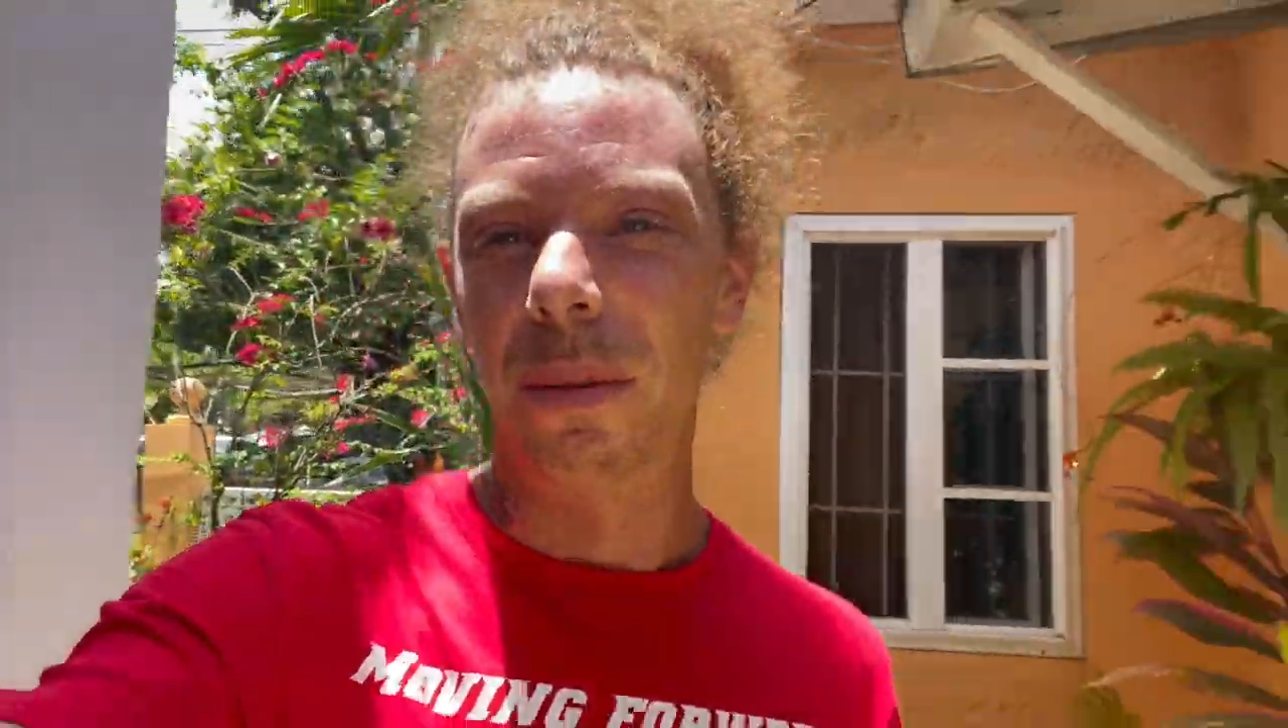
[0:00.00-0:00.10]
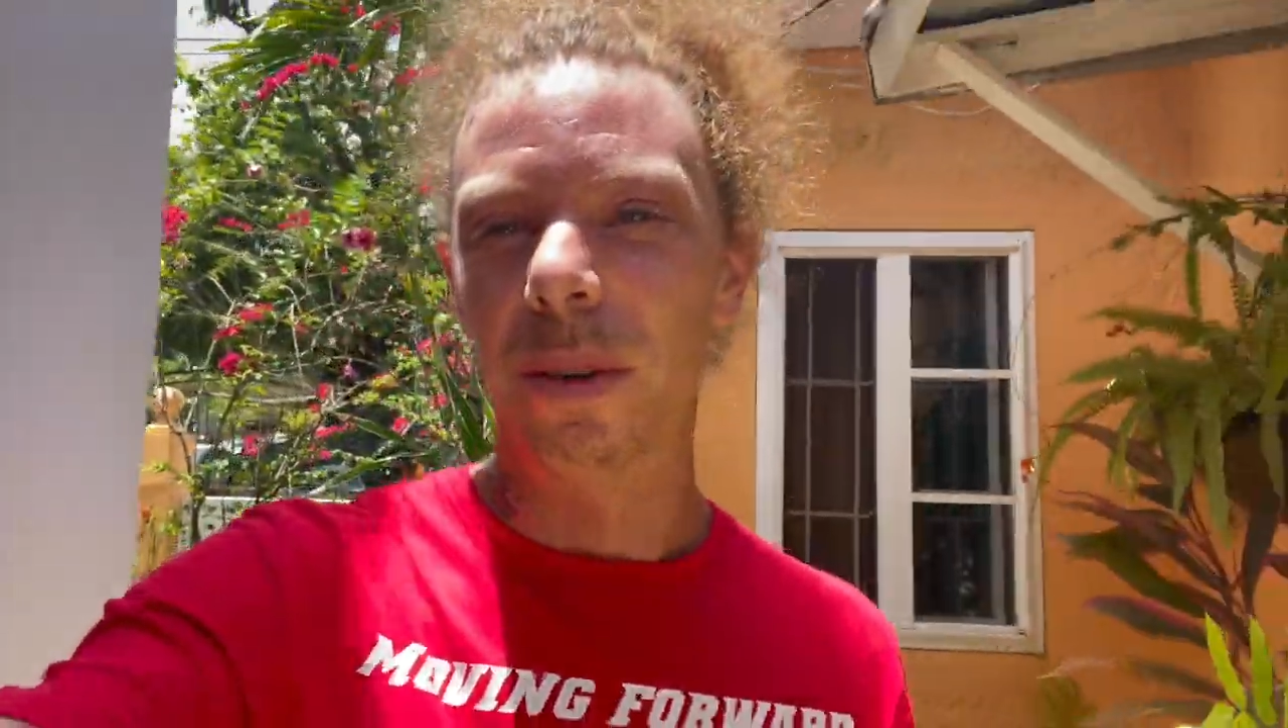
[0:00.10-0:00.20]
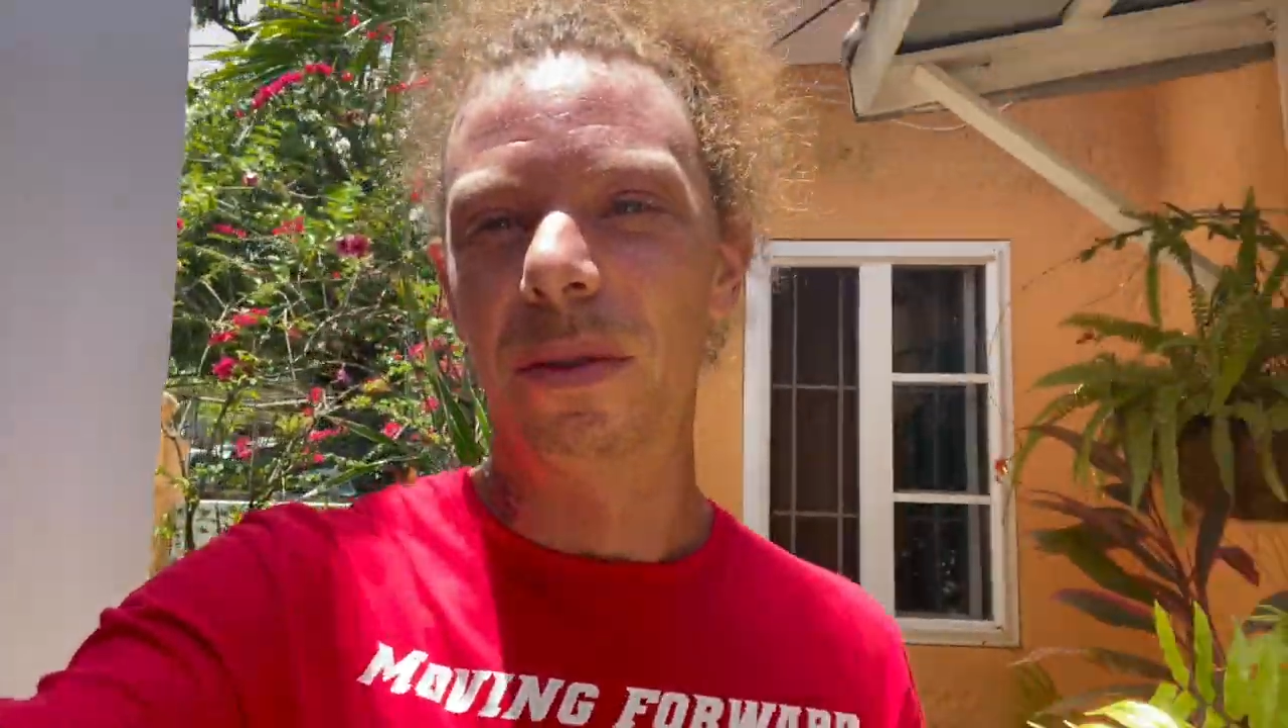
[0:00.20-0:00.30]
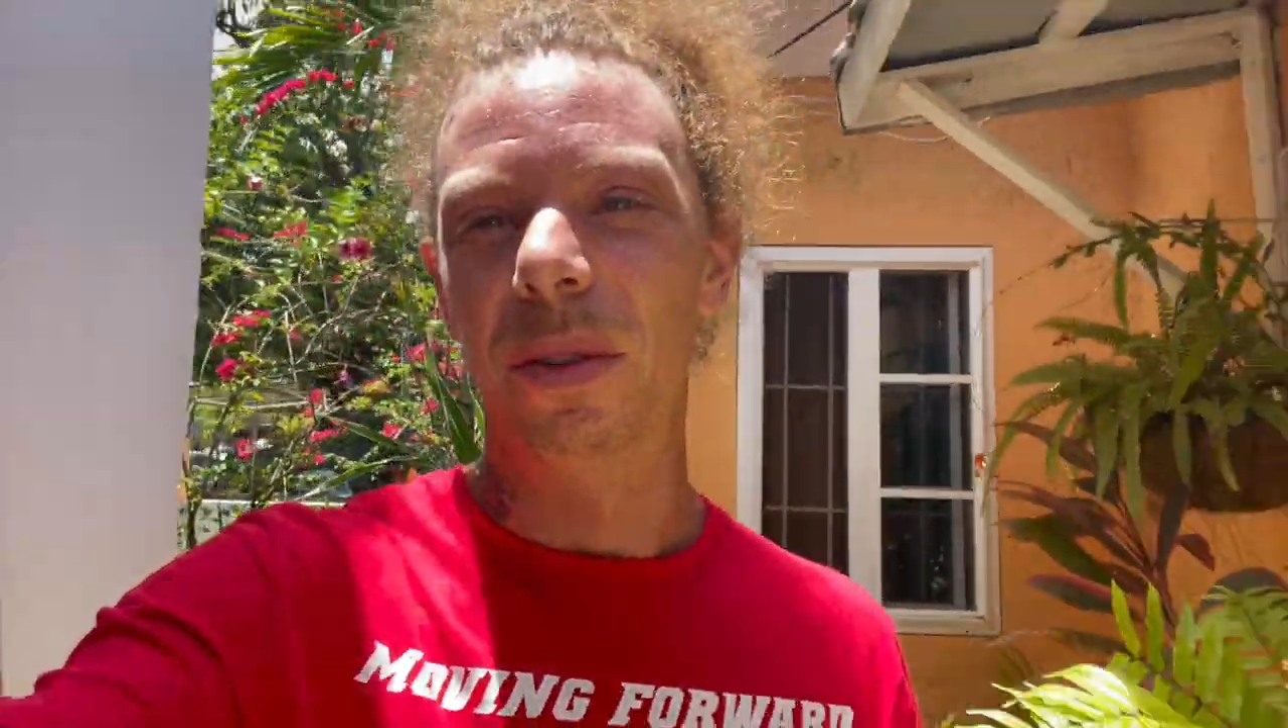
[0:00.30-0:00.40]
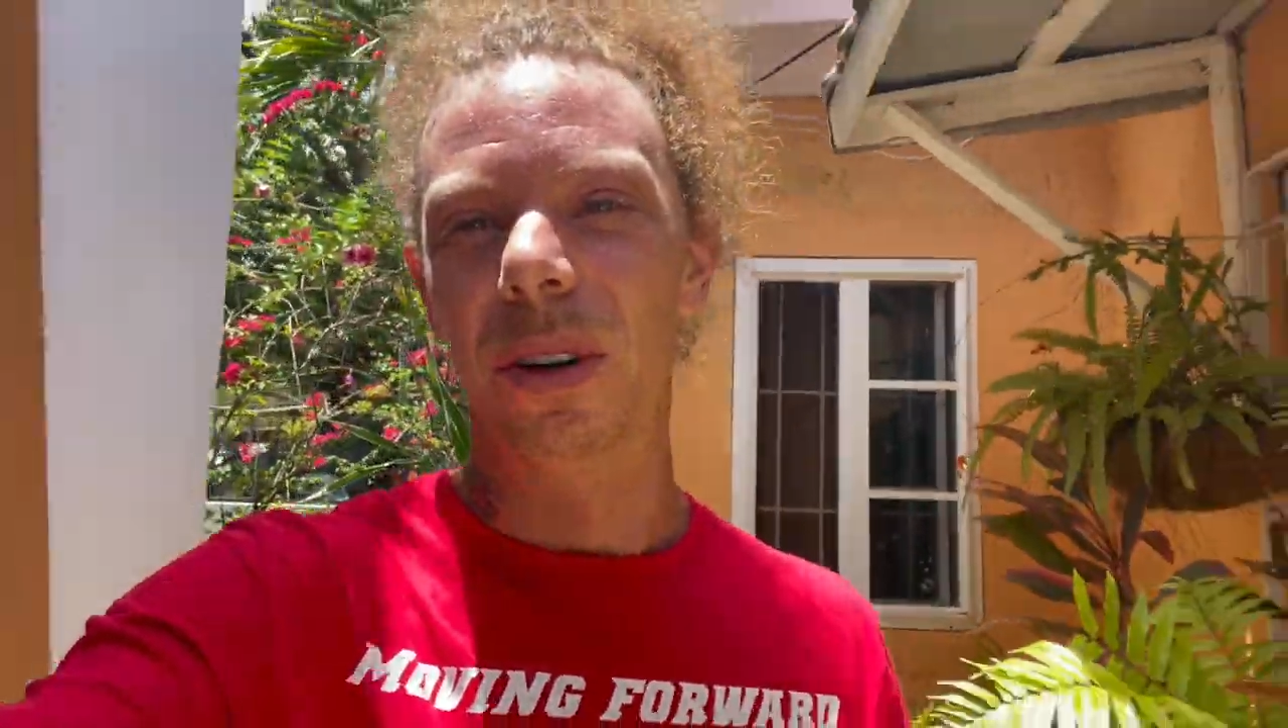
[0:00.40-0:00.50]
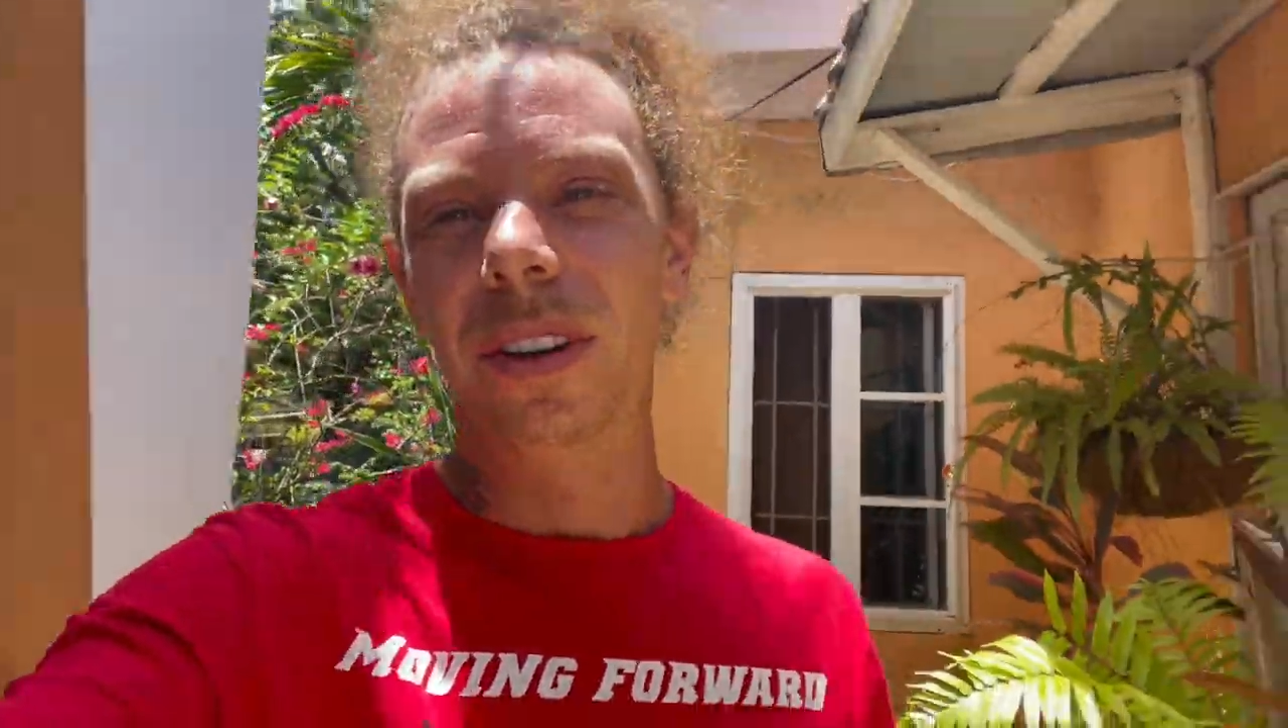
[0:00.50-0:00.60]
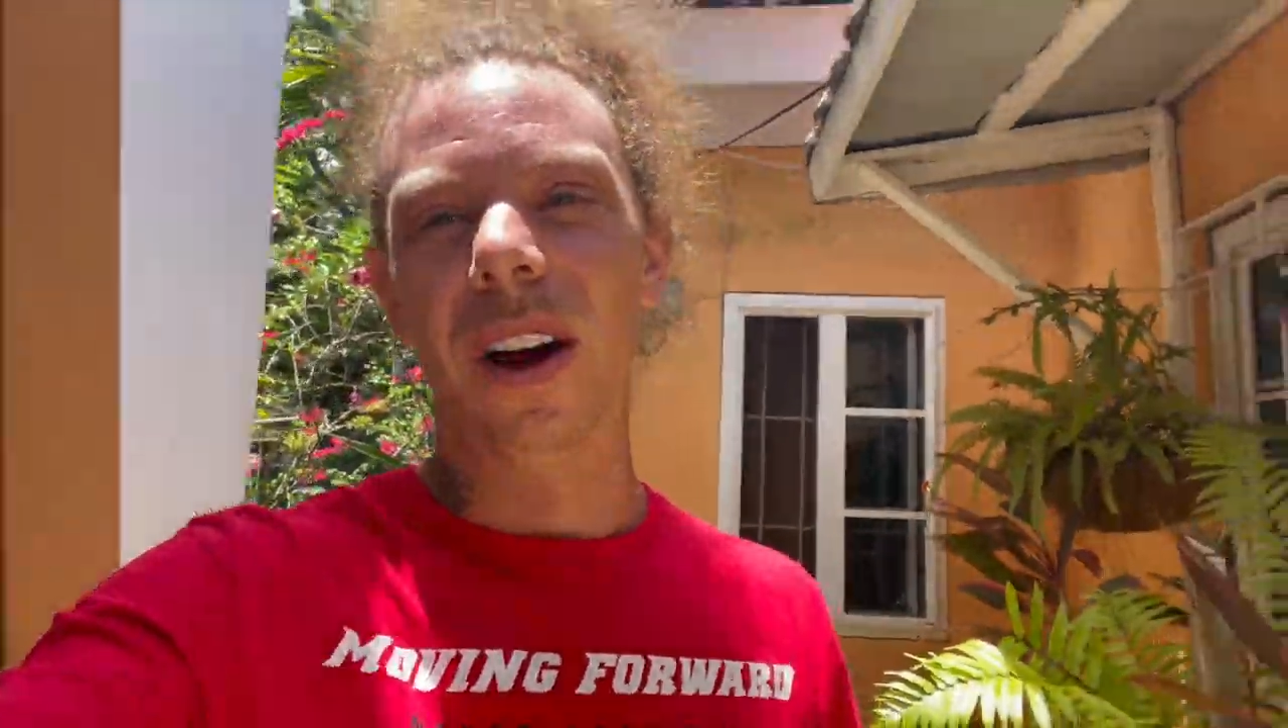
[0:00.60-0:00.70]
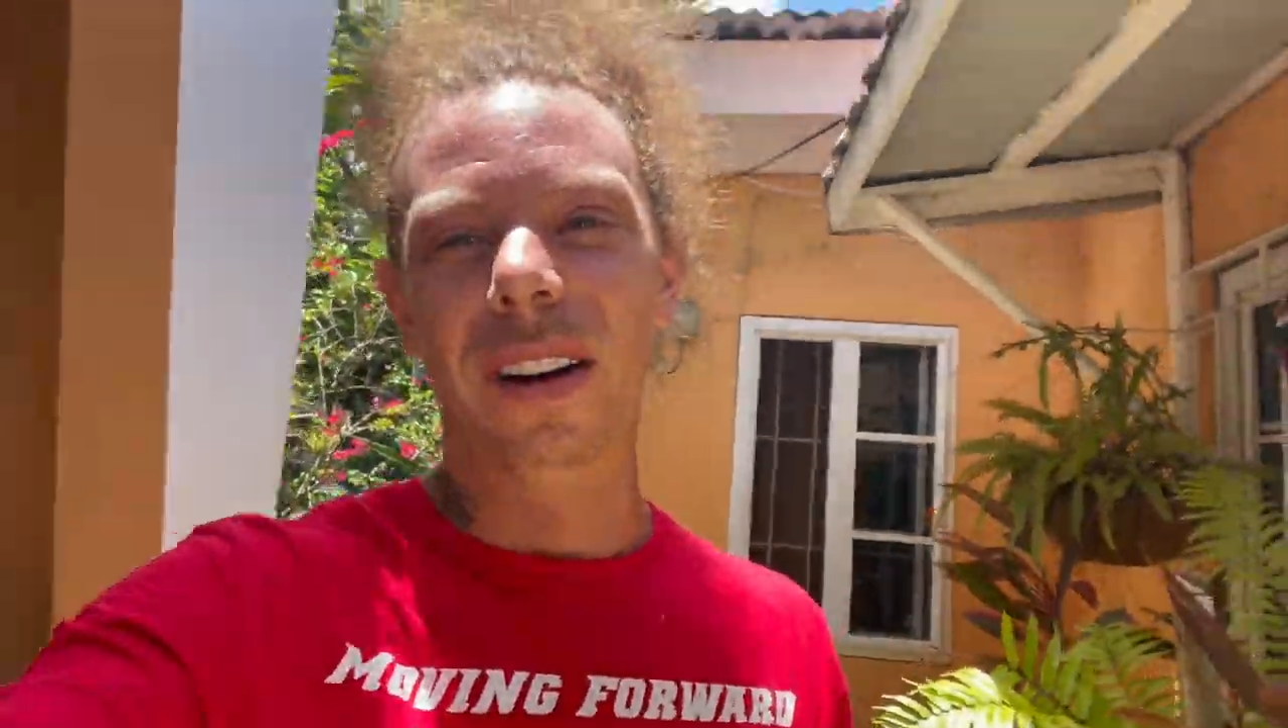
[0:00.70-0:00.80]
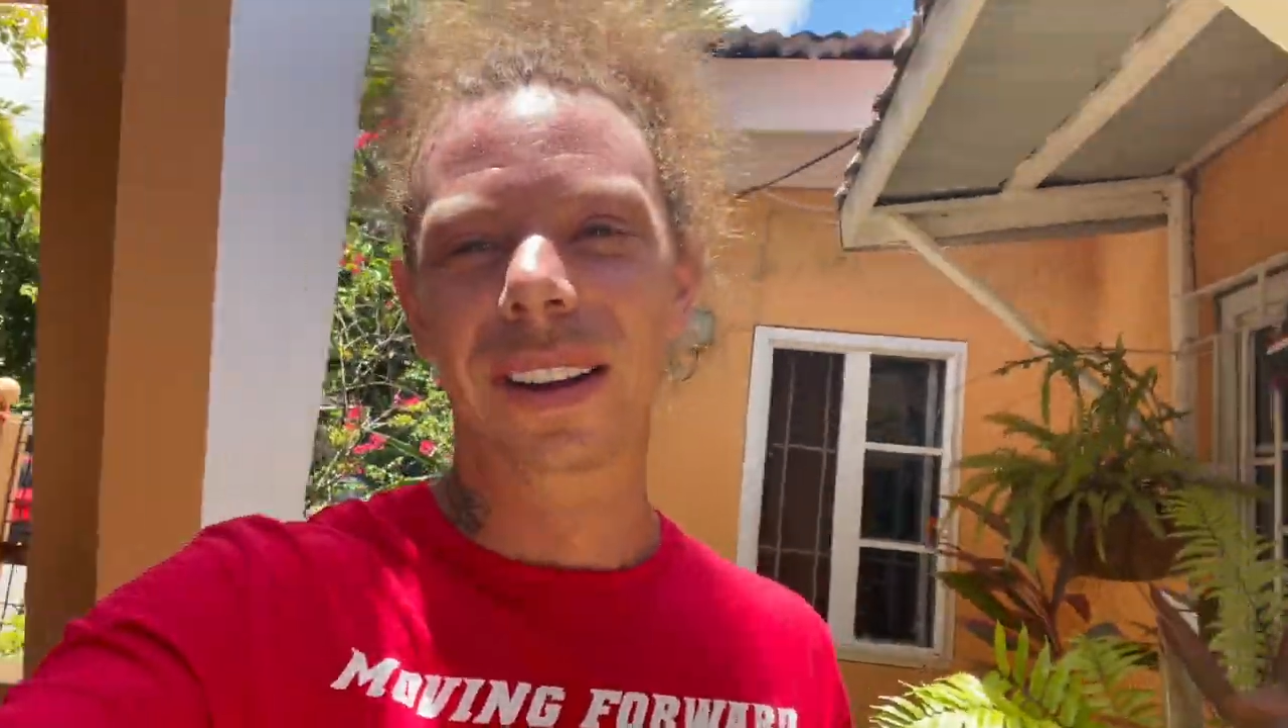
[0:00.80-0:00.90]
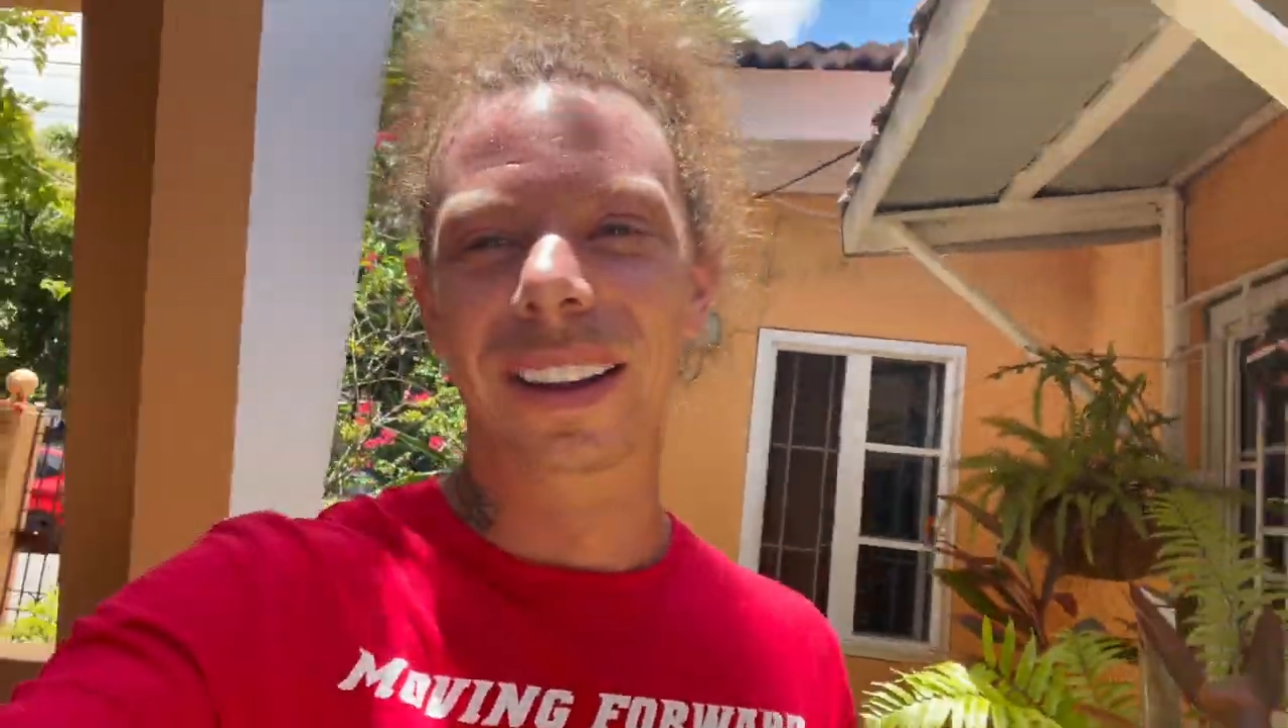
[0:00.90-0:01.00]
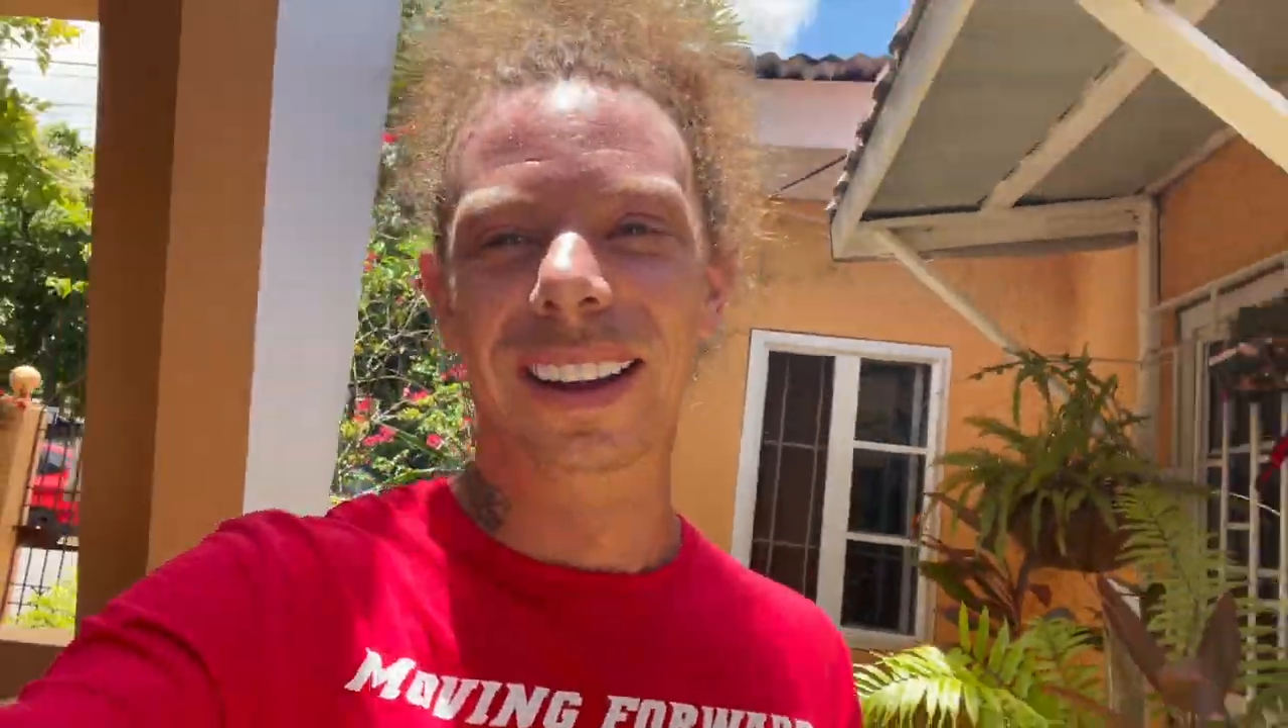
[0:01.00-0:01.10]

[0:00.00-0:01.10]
one before, though.